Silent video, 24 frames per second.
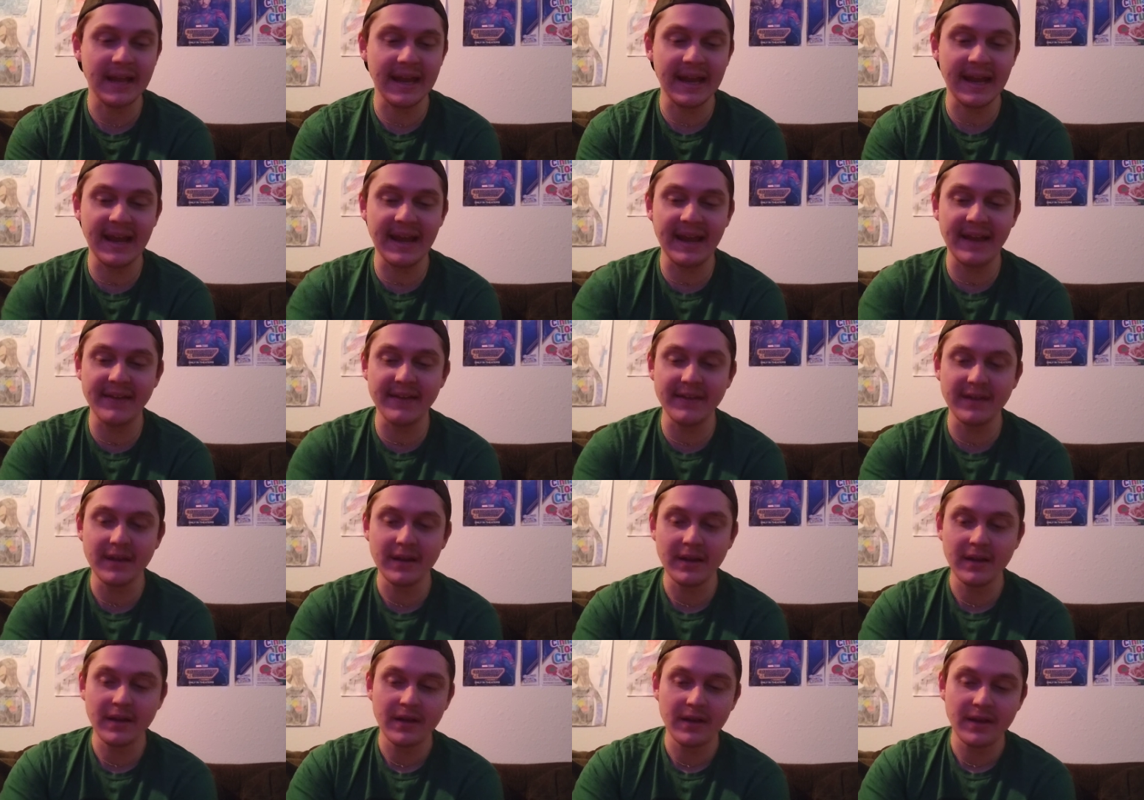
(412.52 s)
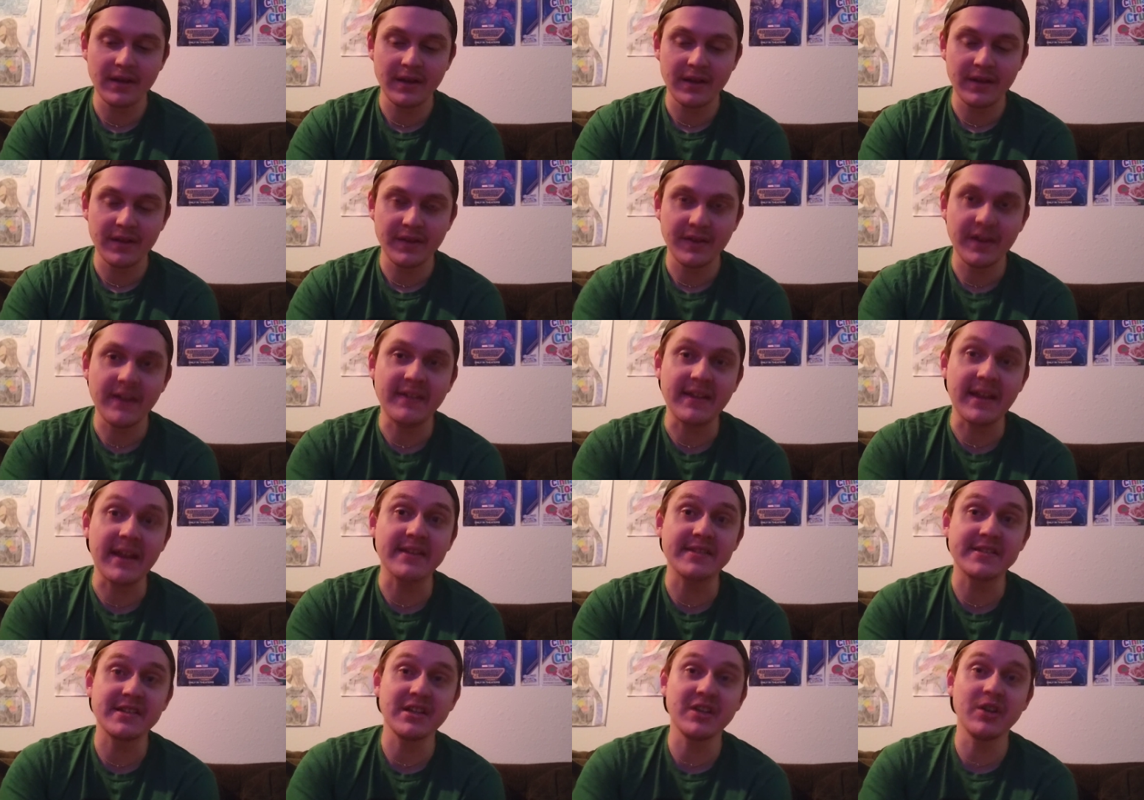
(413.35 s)
and the
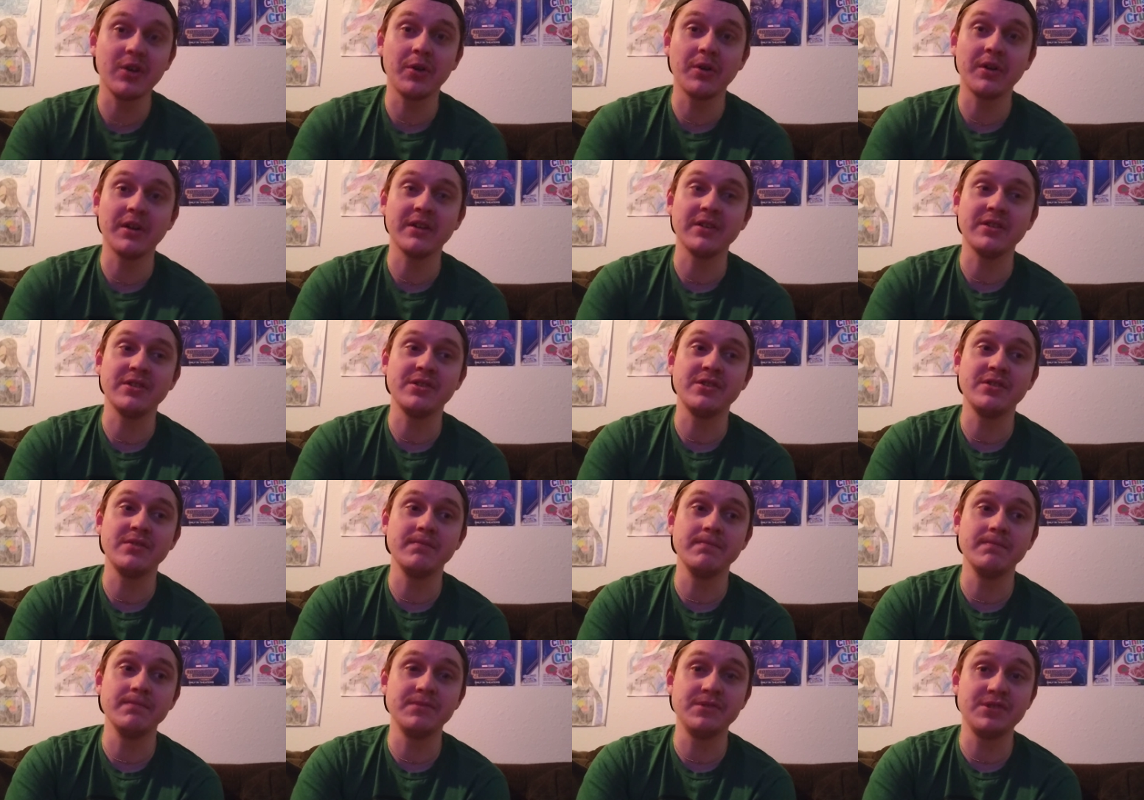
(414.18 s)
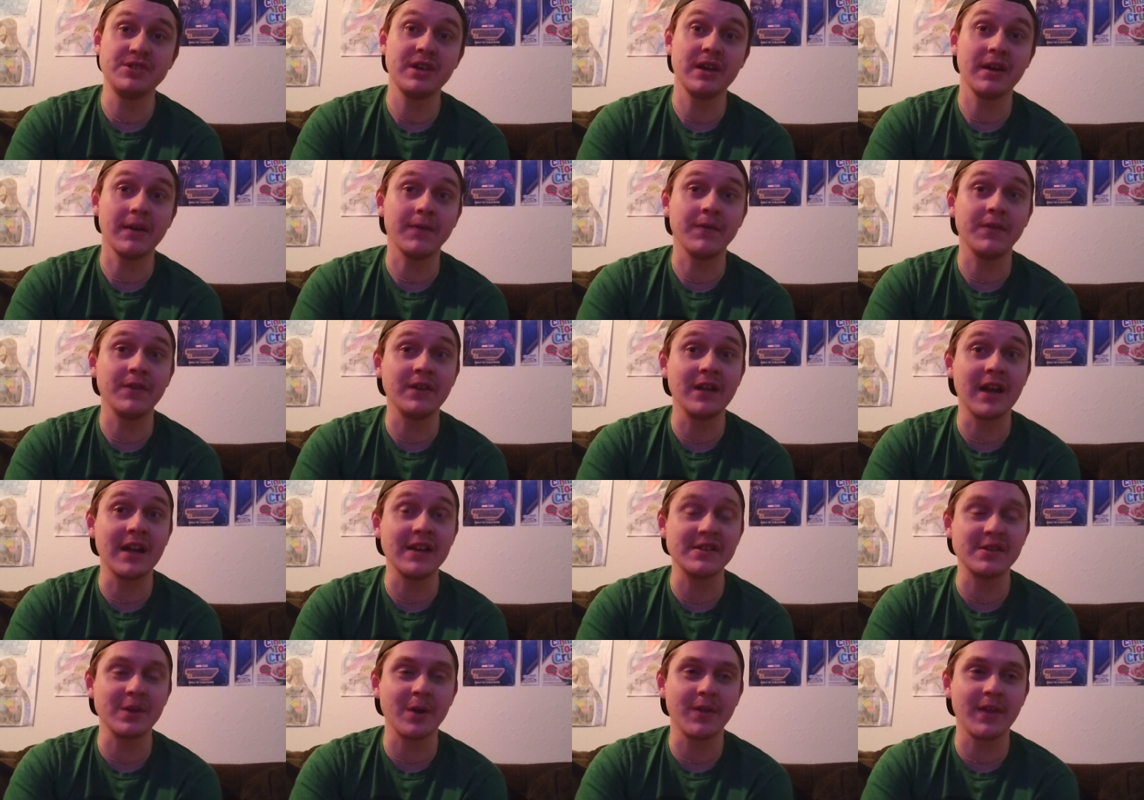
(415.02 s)
Dancing Yoda GIF. Do you
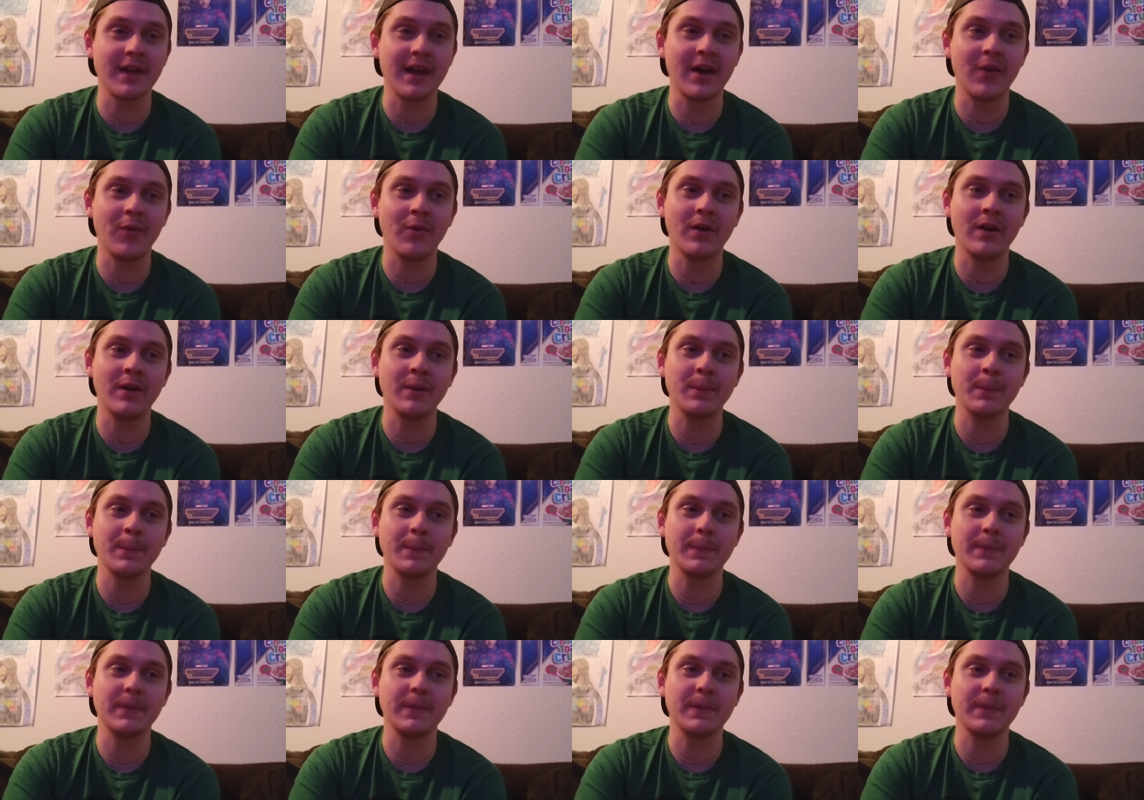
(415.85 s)
guys know that one?